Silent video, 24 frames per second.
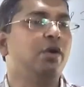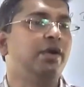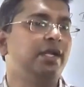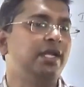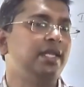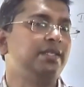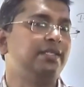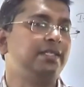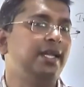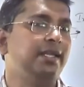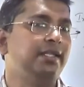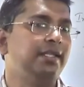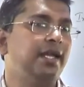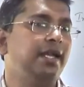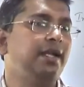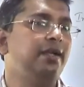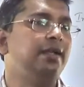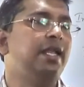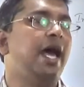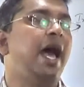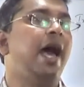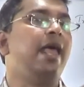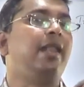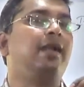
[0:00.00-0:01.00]
understand
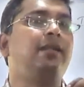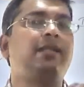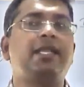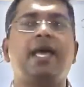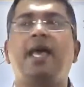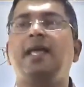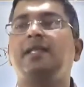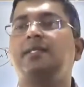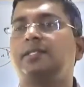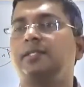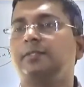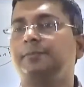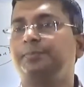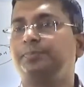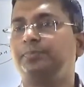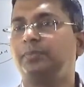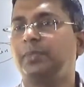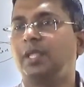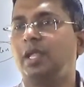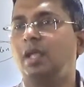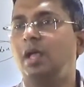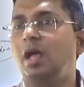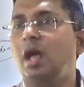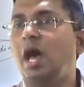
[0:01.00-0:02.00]
that direct tax
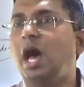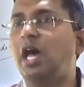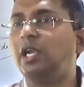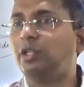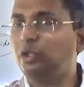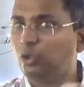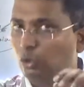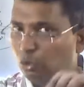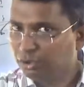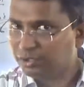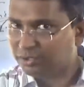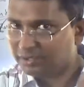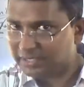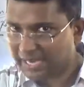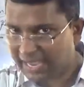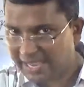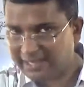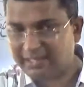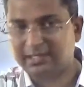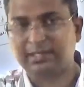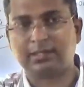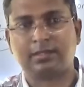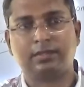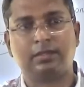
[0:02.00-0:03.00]
are those
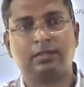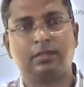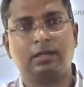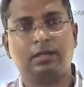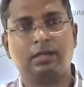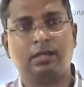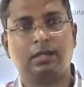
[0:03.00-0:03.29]
tax